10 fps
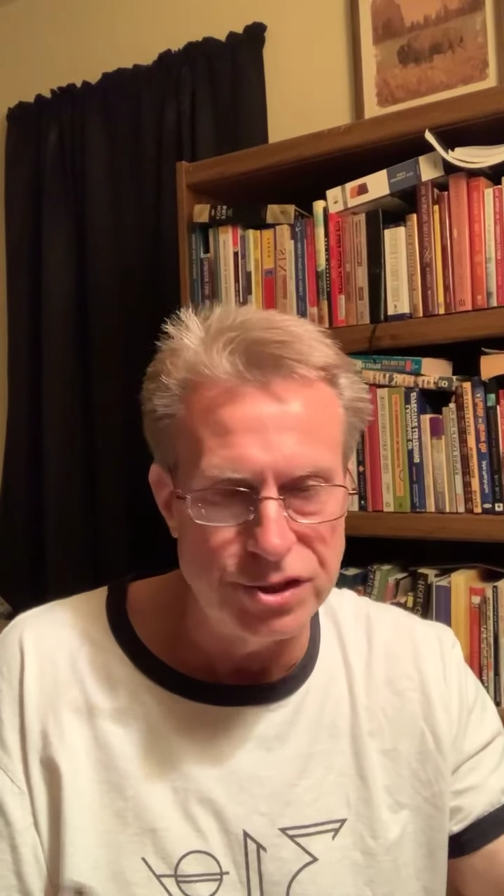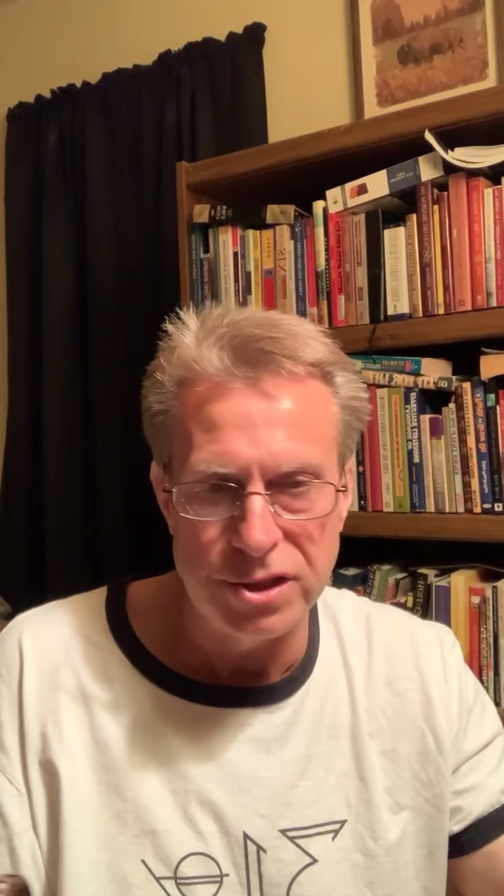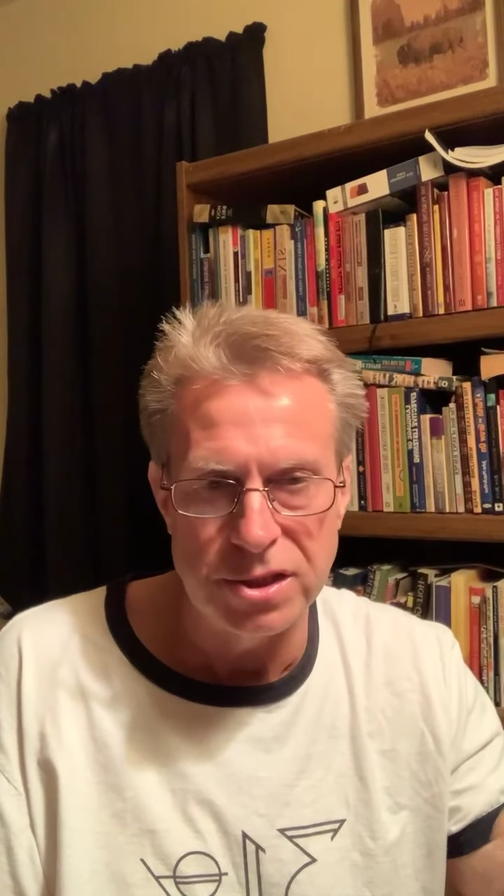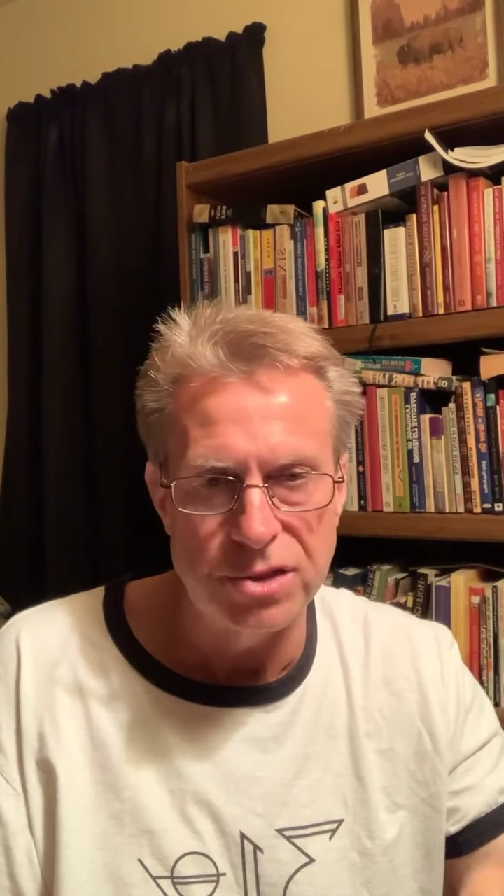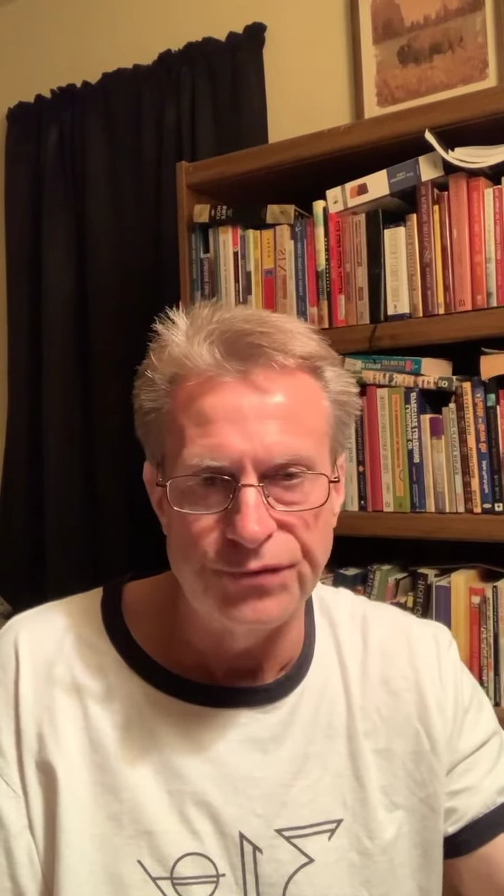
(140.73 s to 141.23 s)

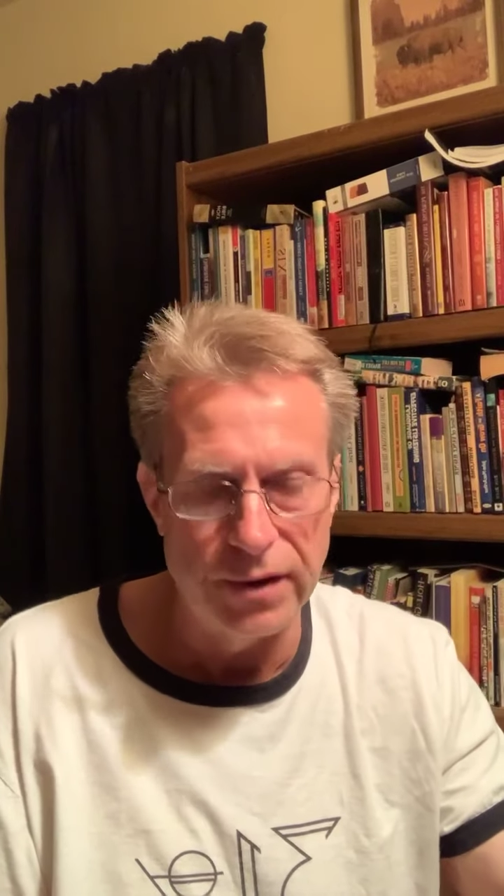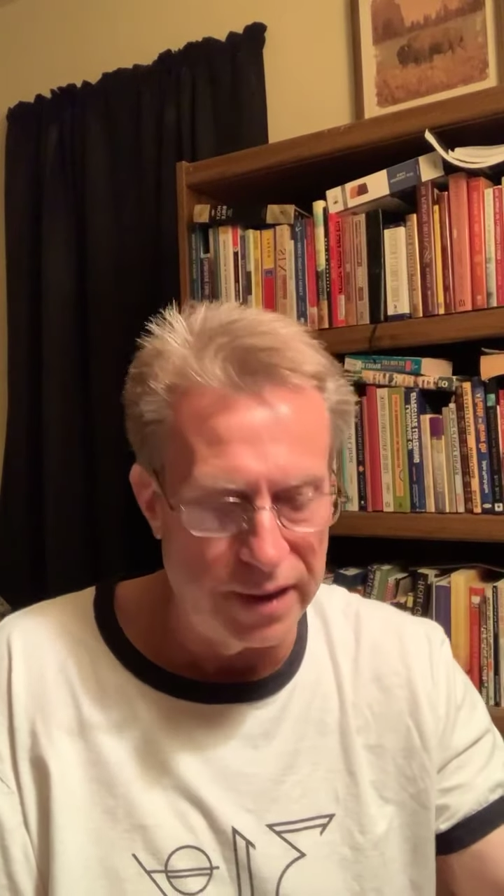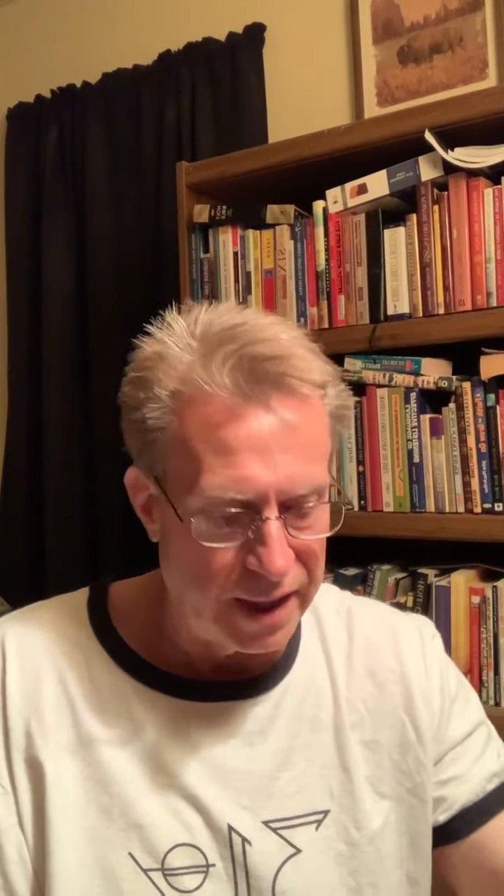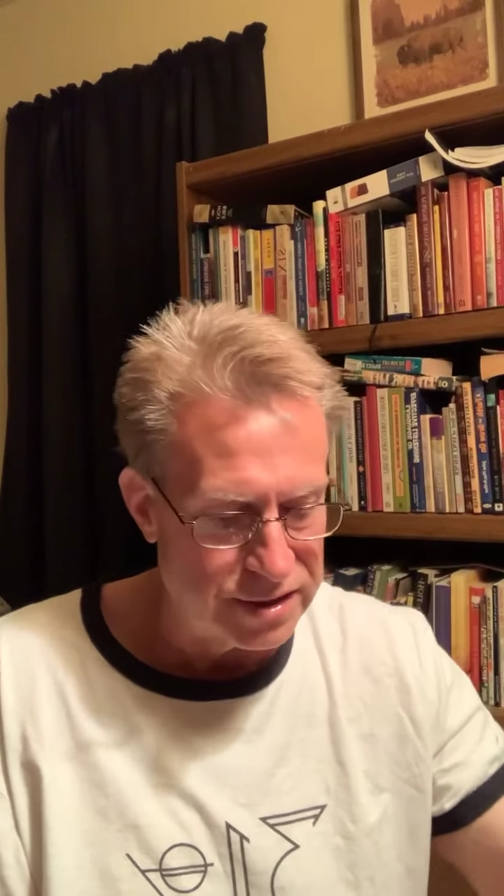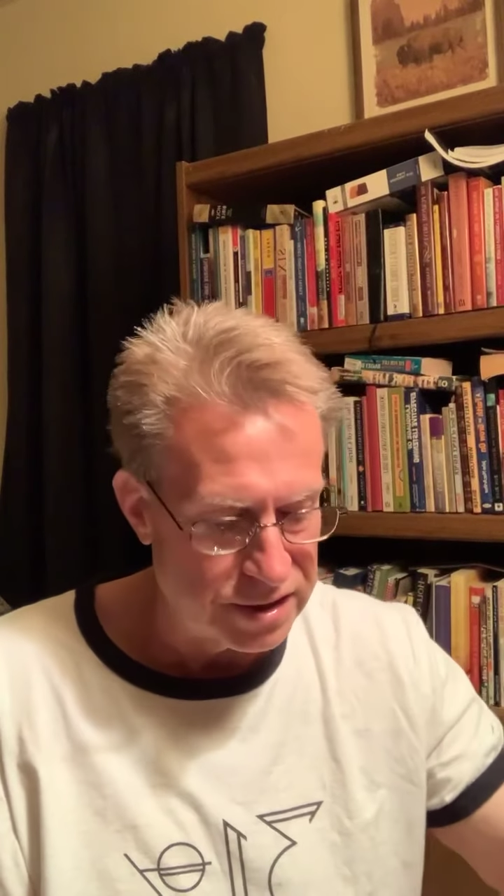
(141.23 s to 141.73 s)
just as filling
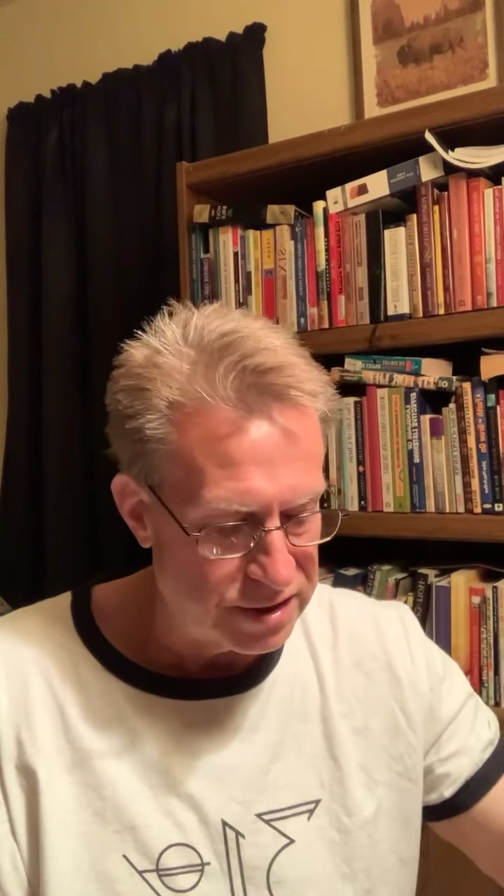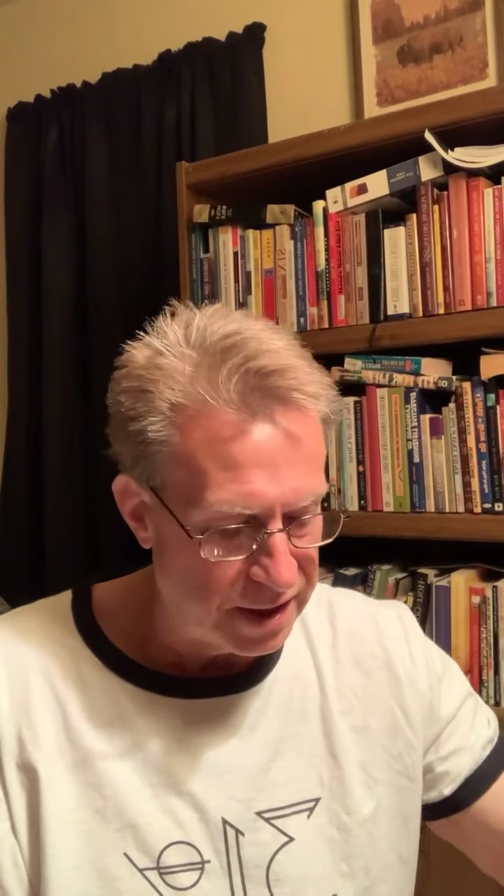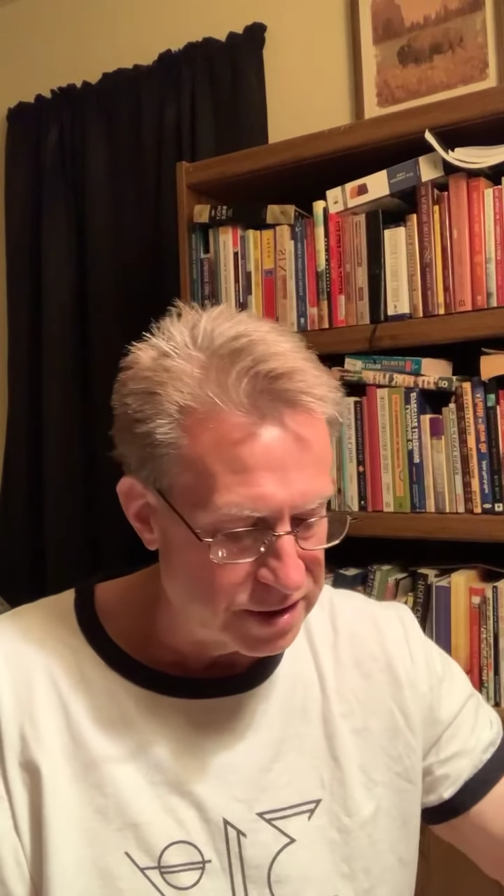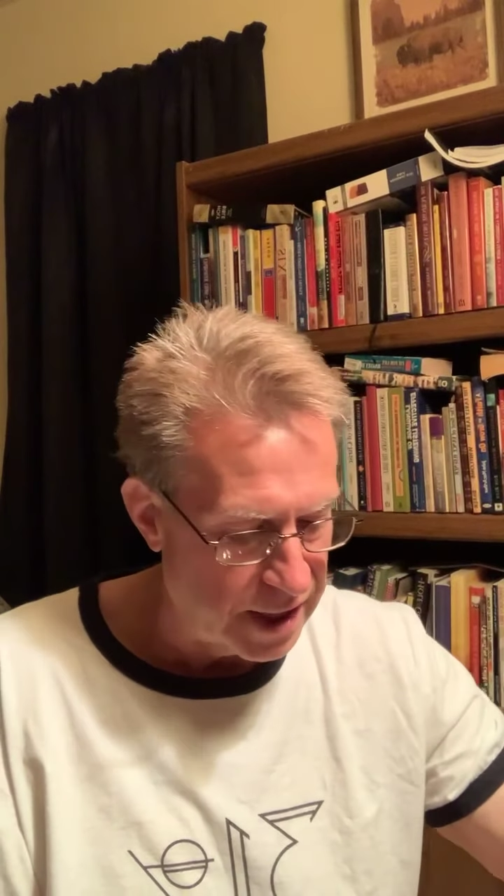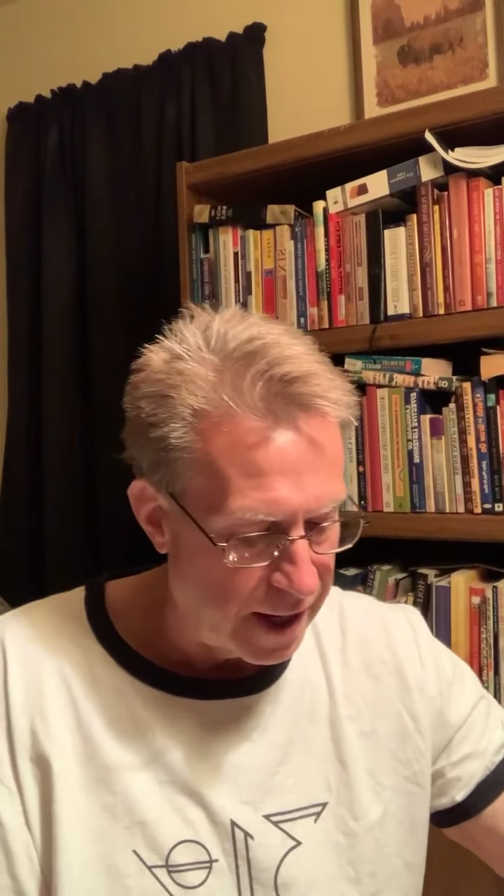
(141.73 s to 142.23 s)
as a
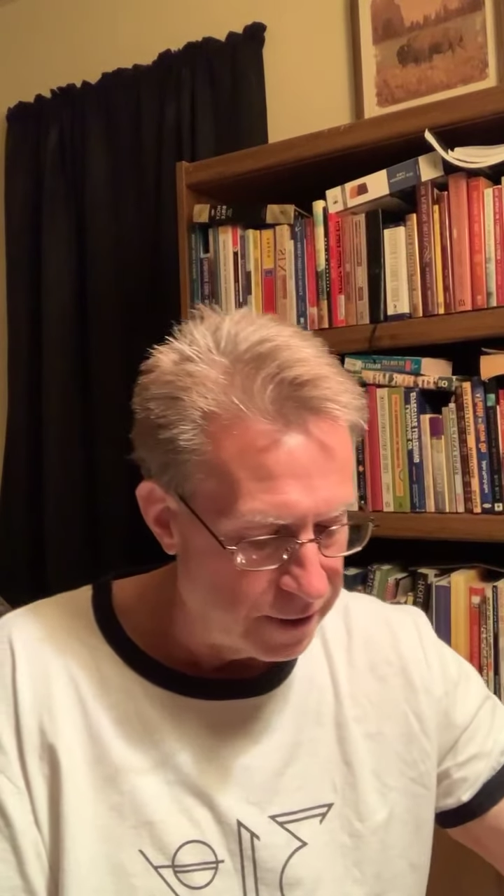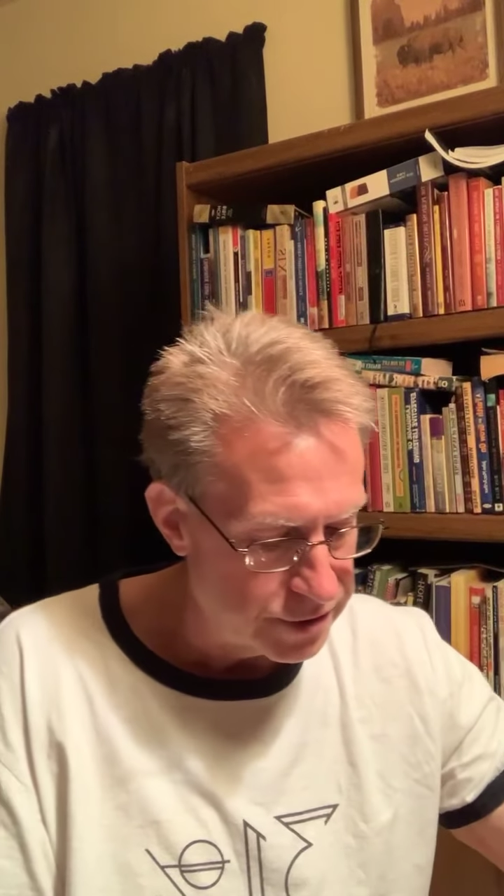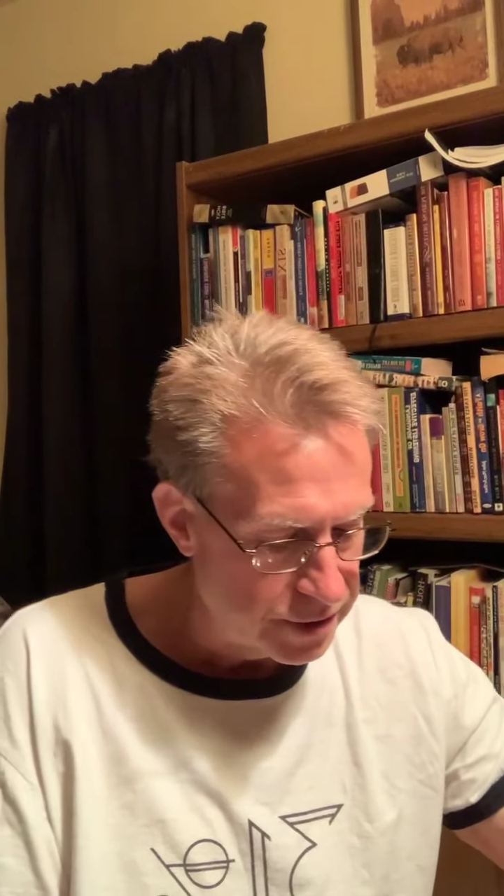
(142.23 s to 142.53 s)
6-ounce.